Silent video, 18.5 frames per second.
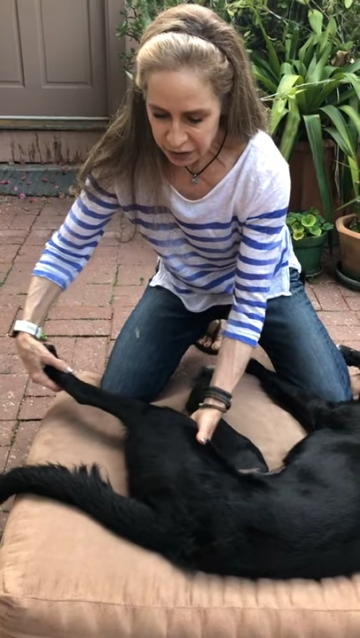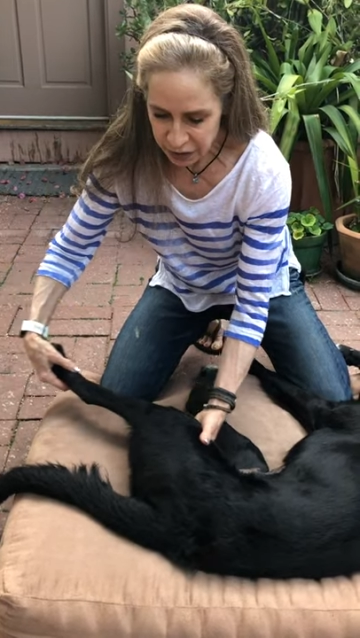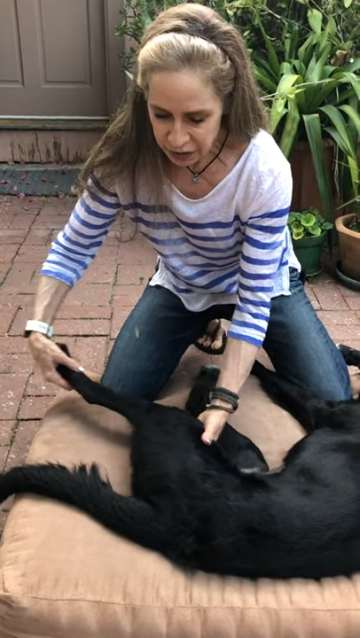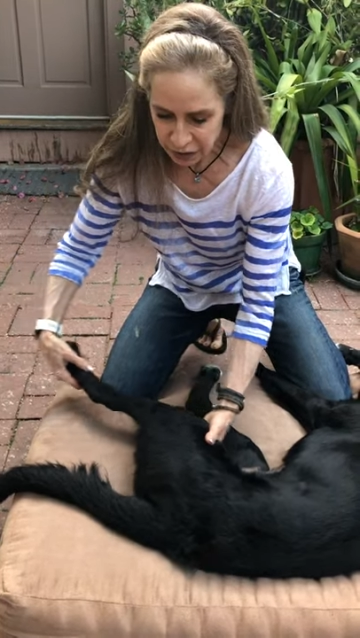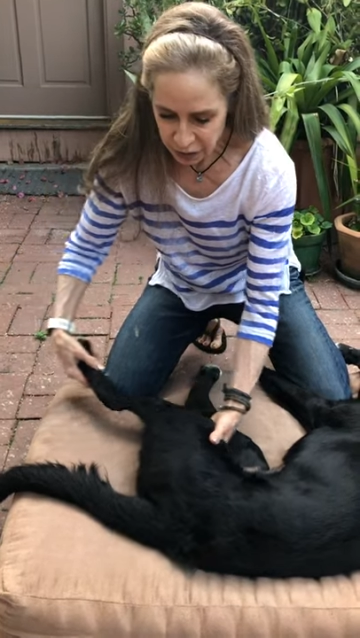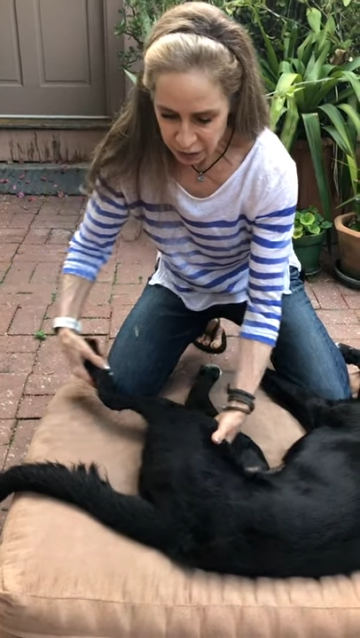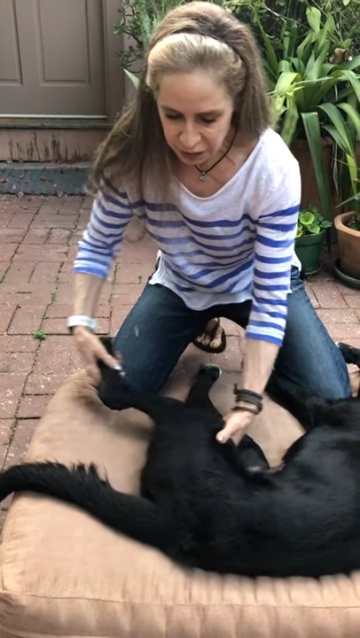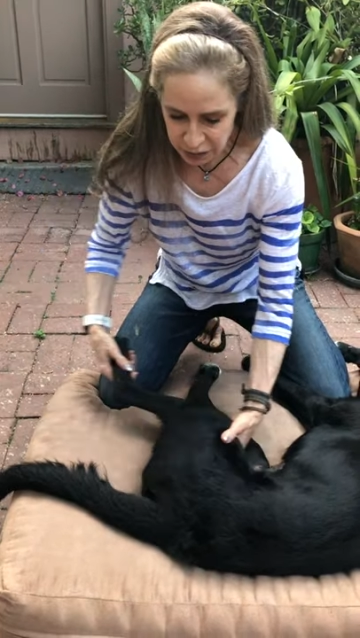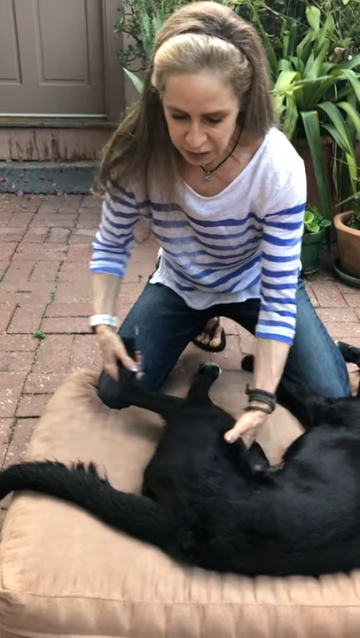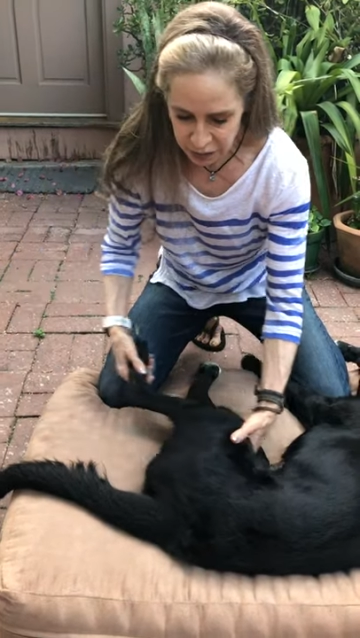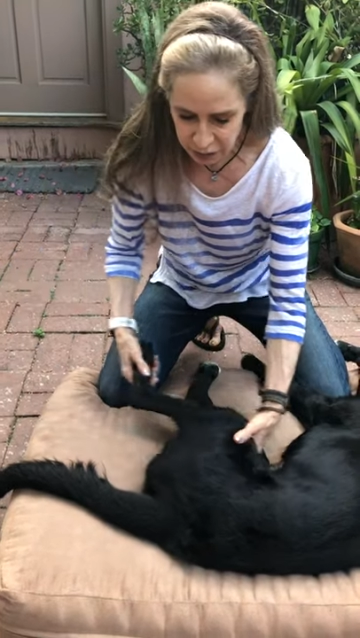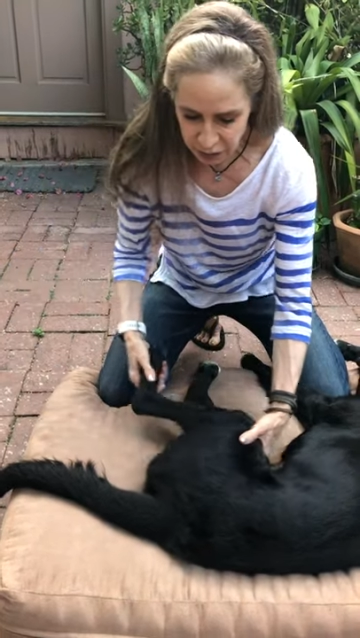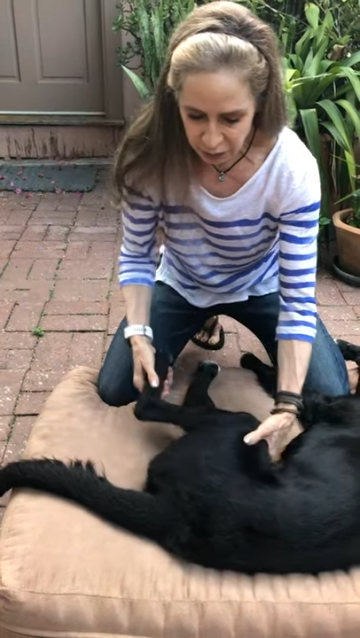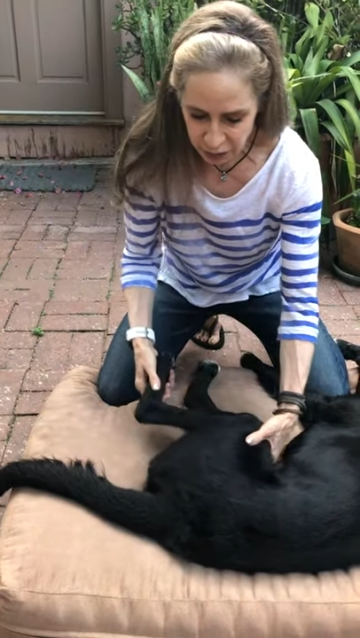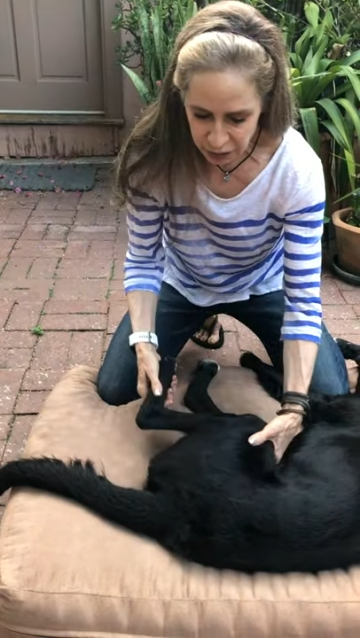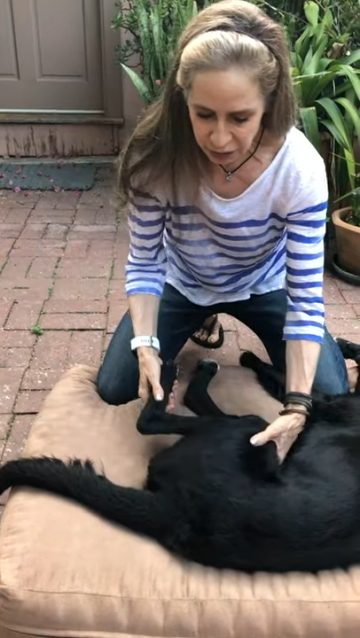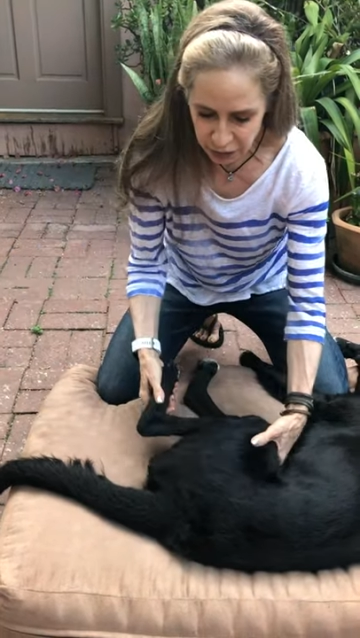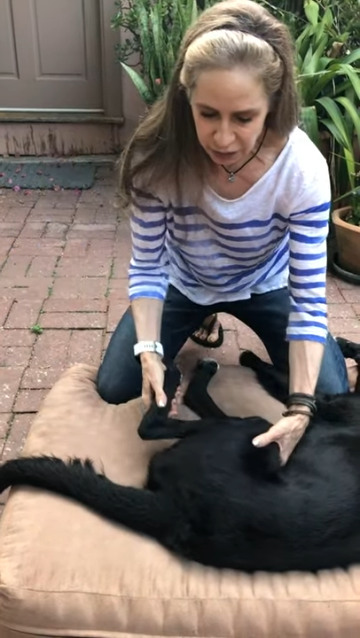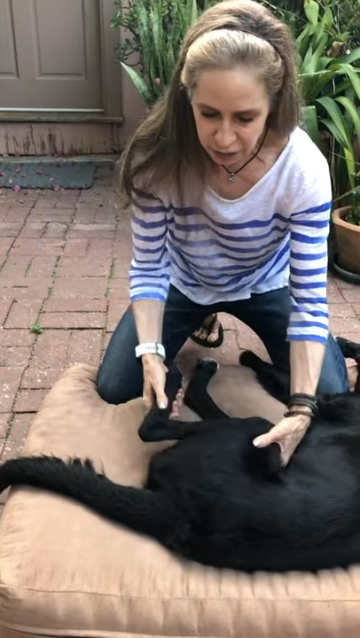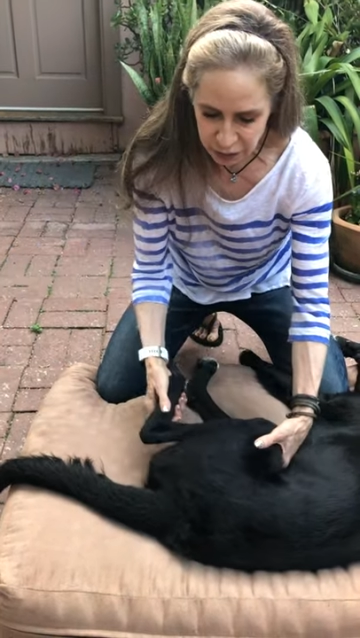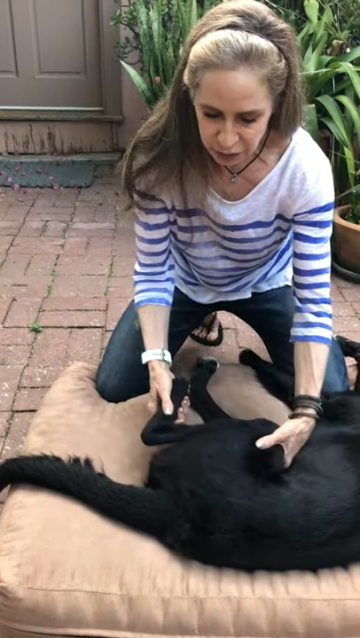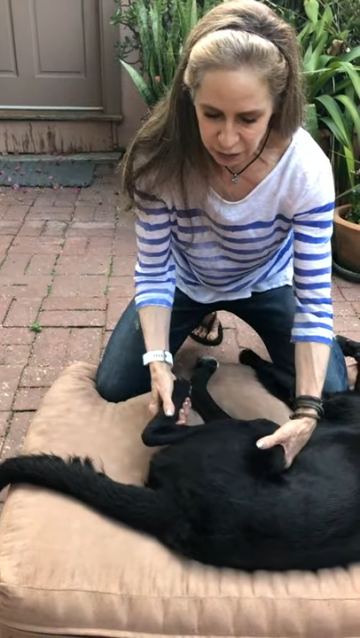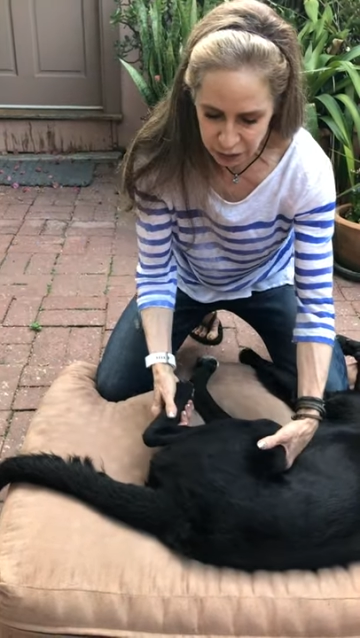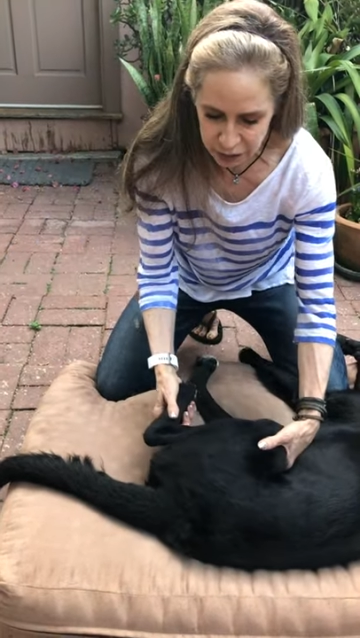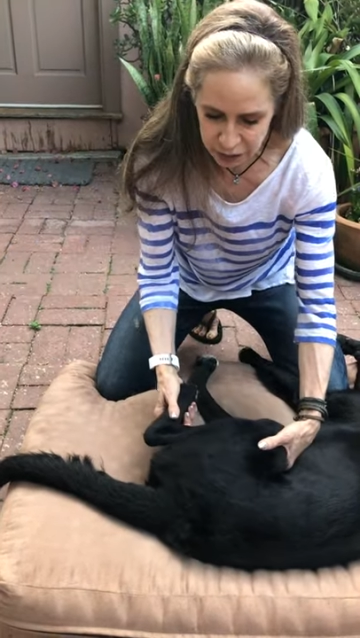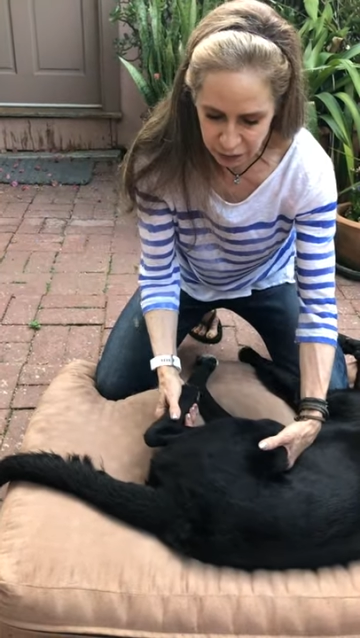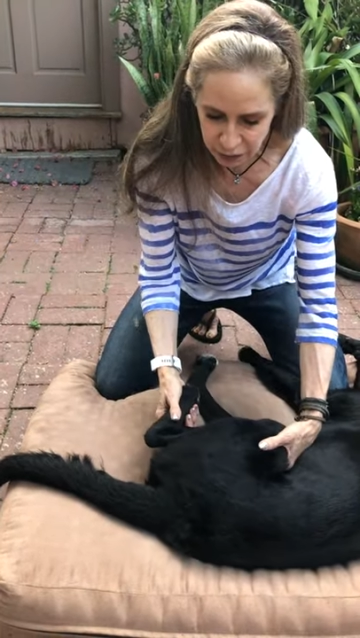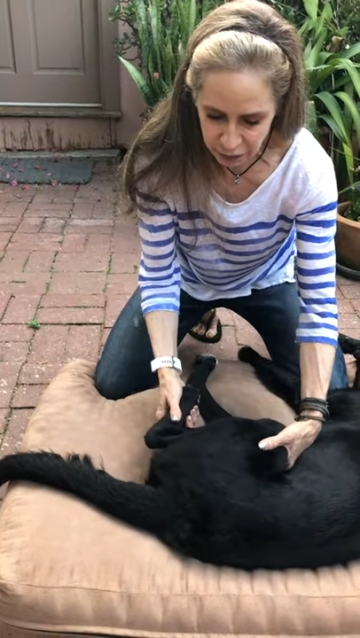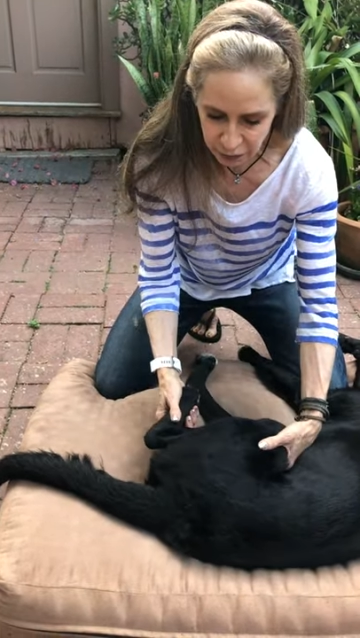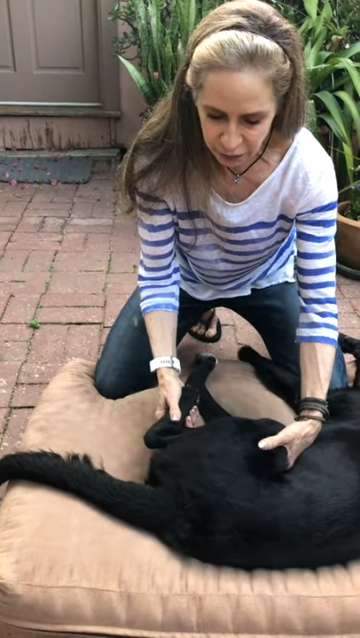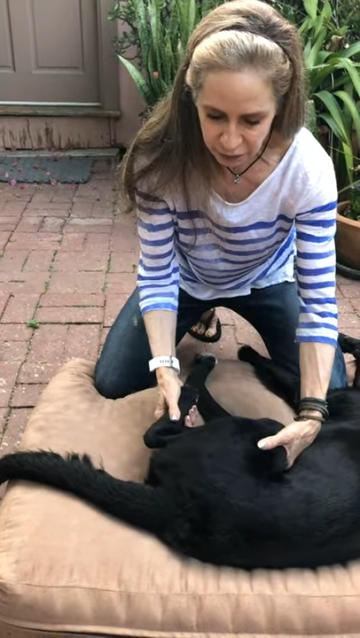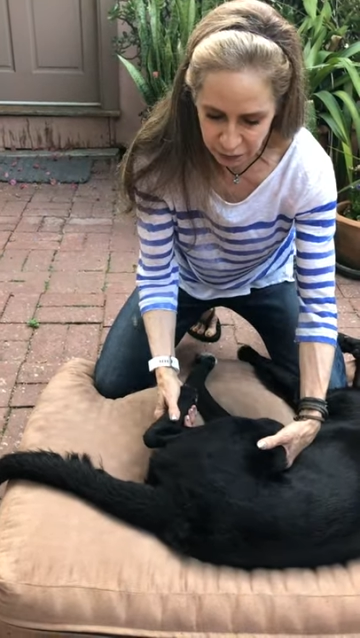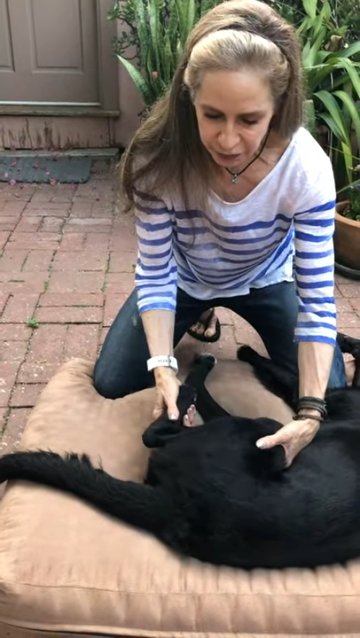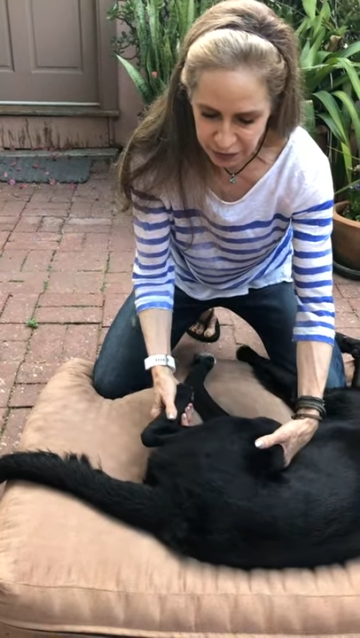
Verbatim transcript: So what I'll do is I'll